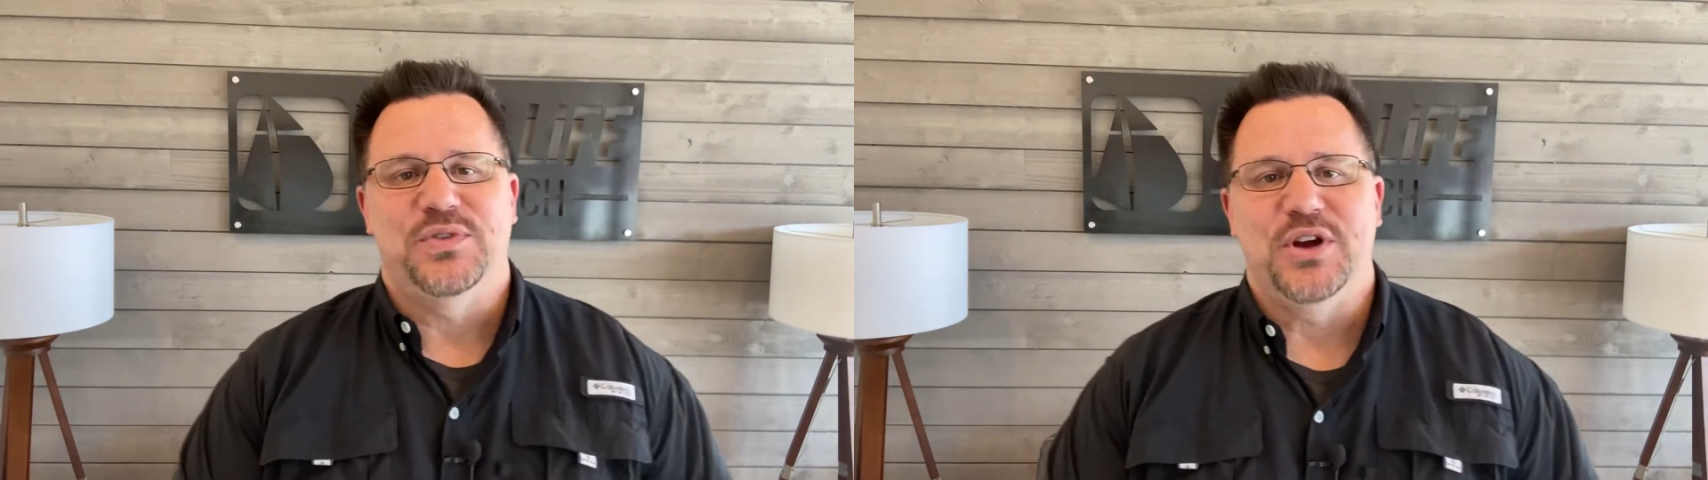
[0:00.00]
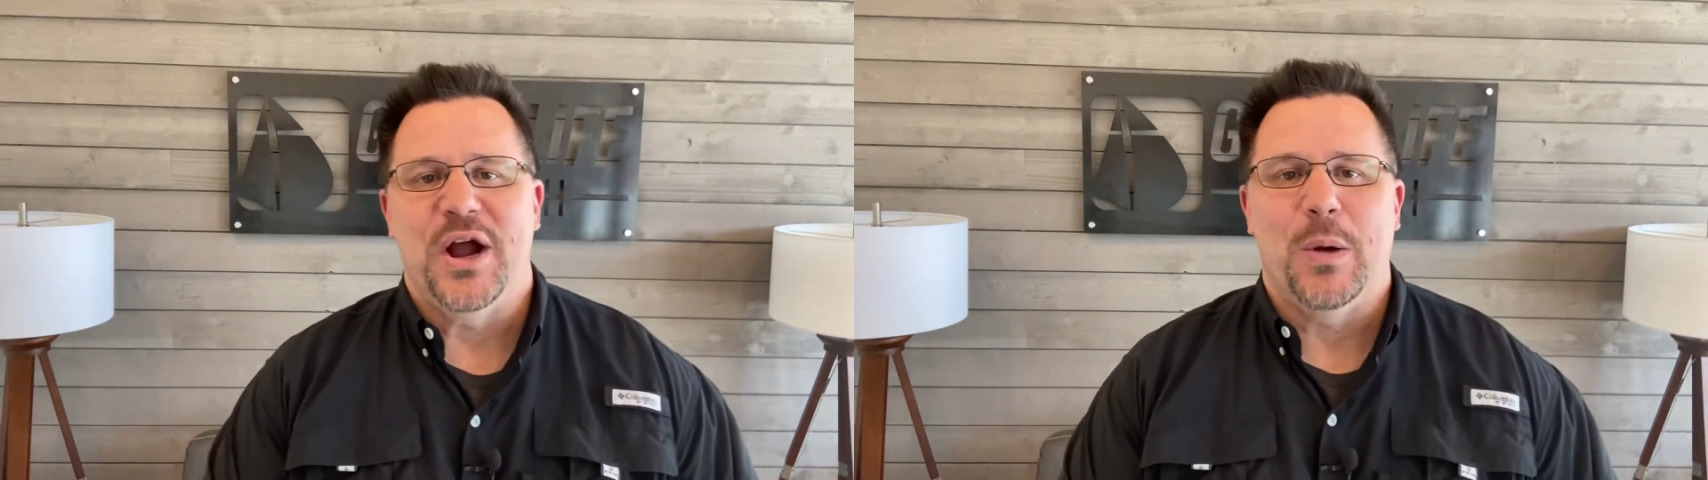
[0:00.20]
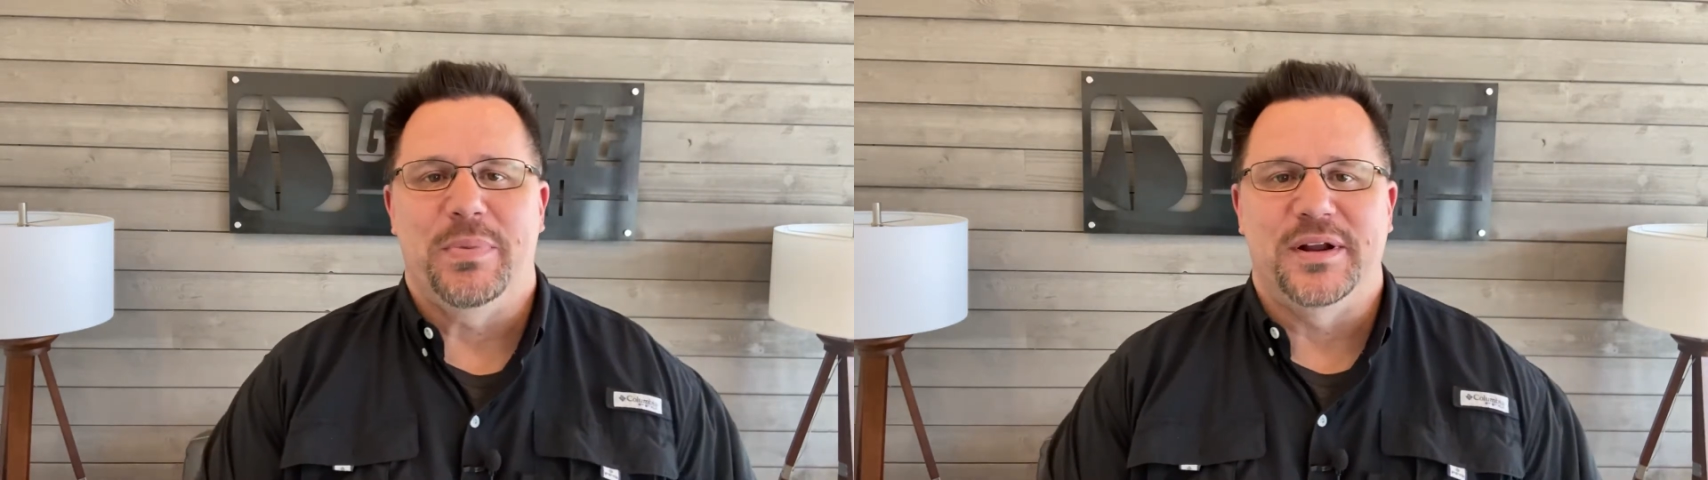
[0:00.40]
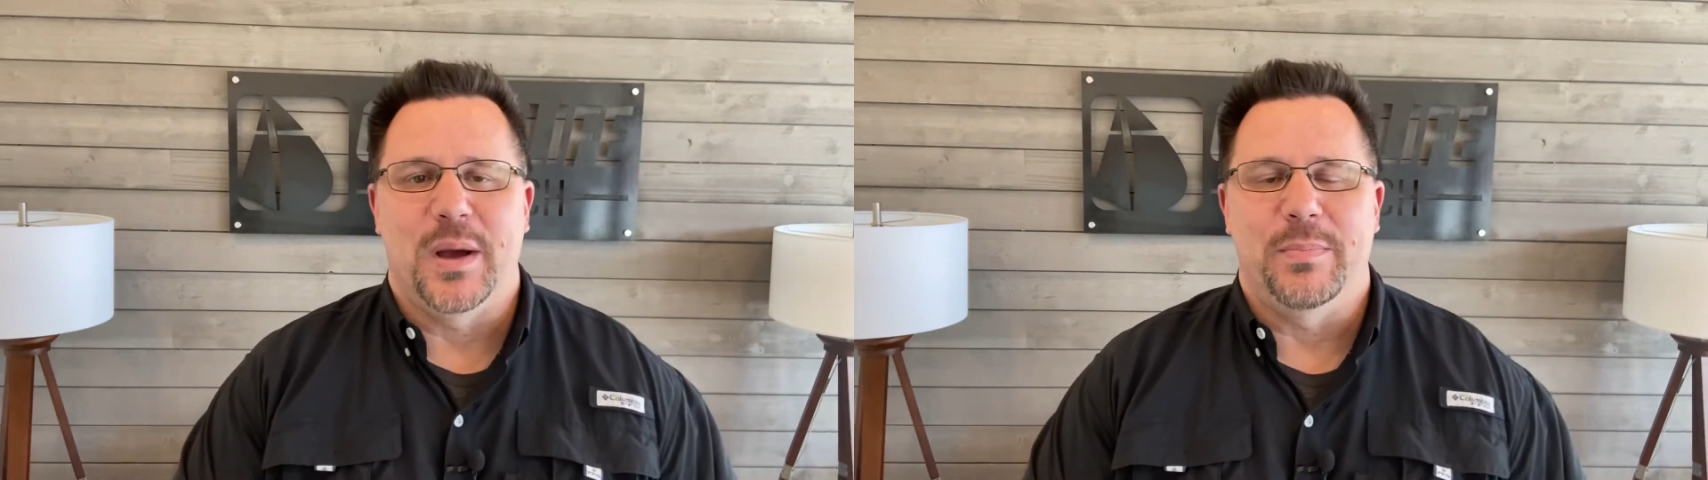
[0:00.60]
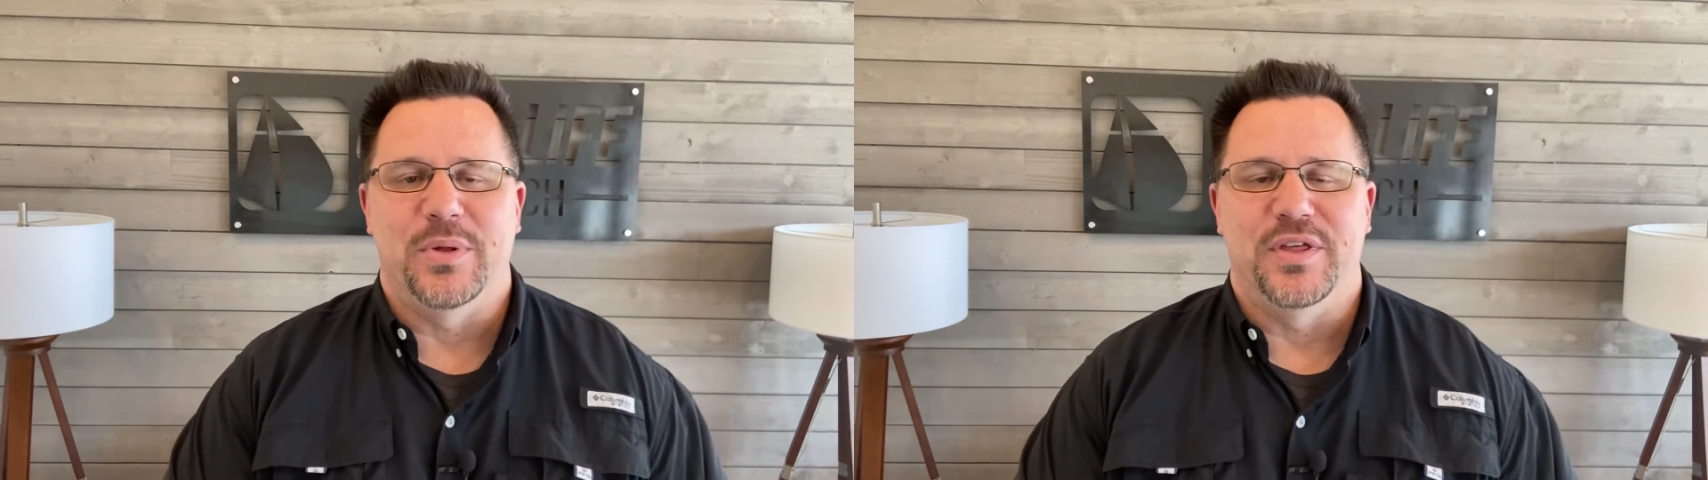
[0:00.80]
for your help on a
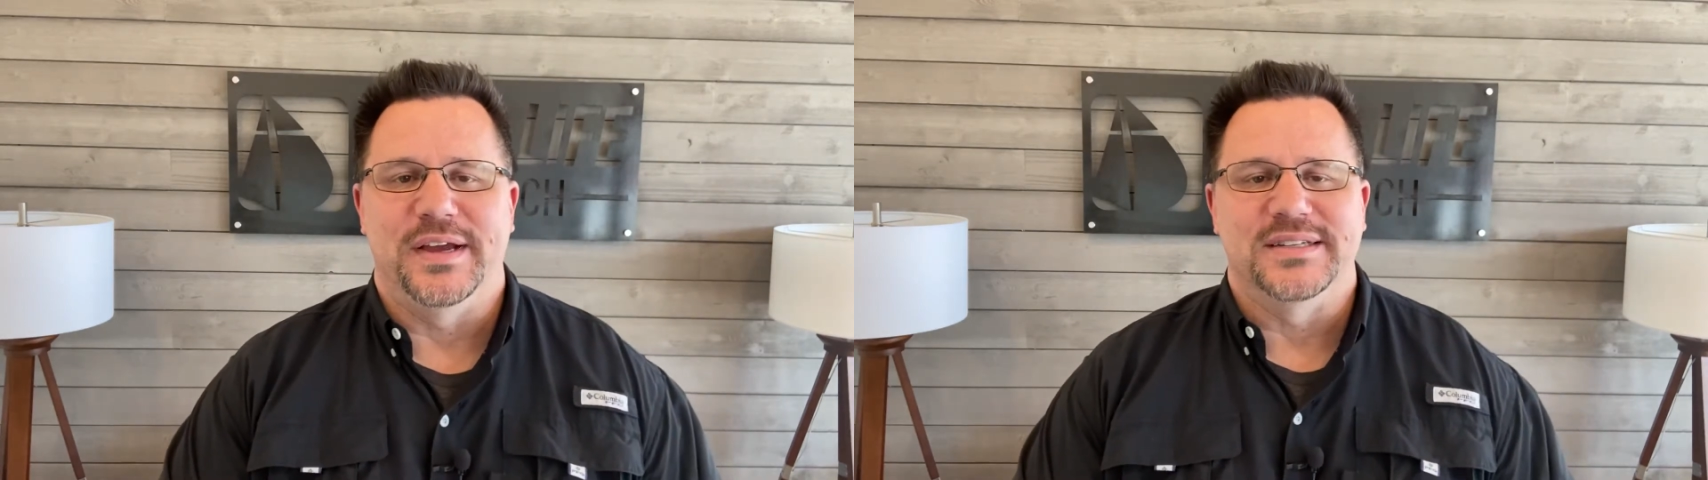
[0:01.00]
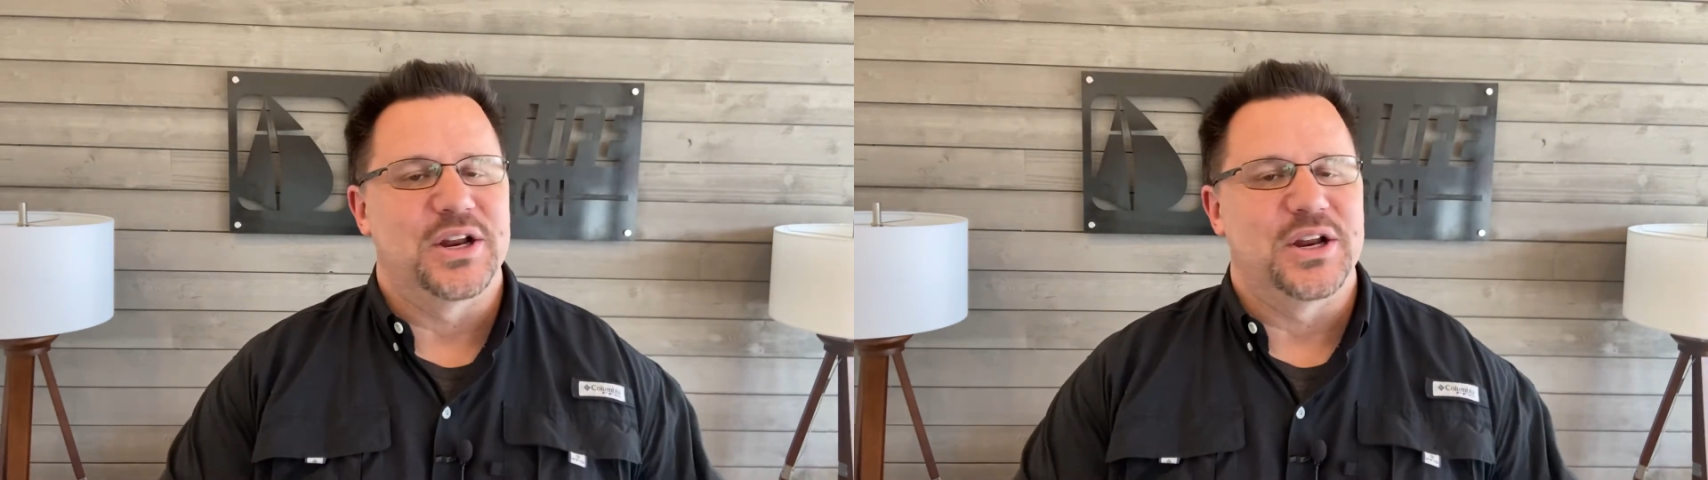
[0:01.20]
couple of things.